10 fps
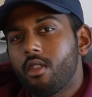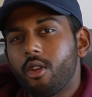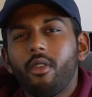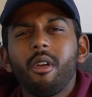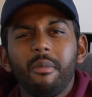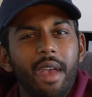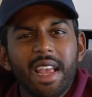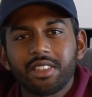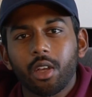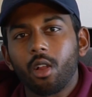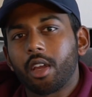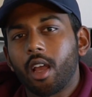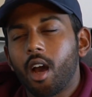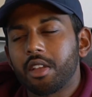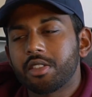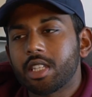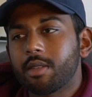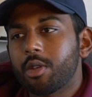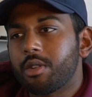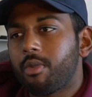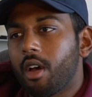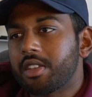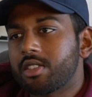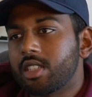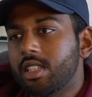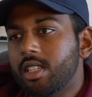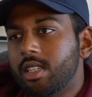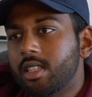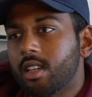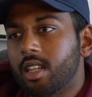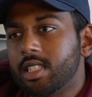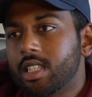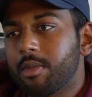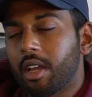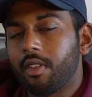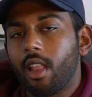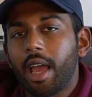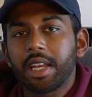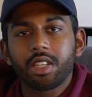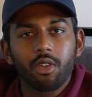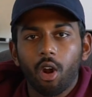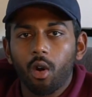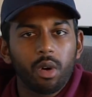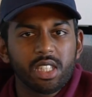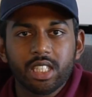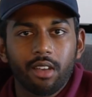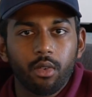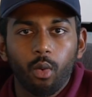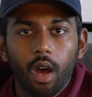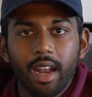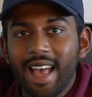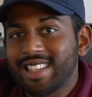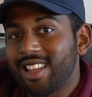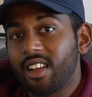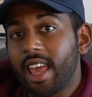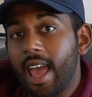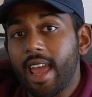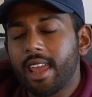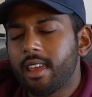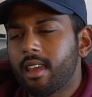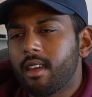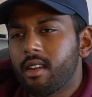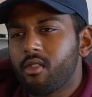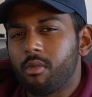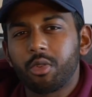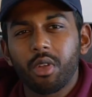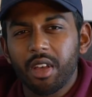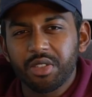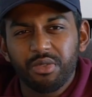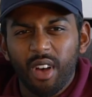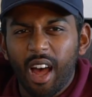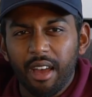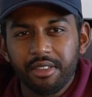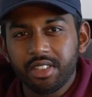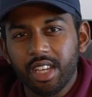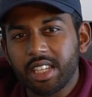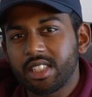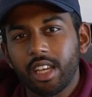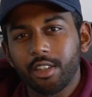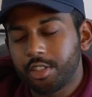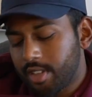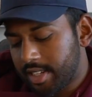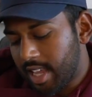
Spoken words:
They're very basic looking, honestly, something you'd probably see on something of the likes of an R171 SLK from 2005-6-ish, that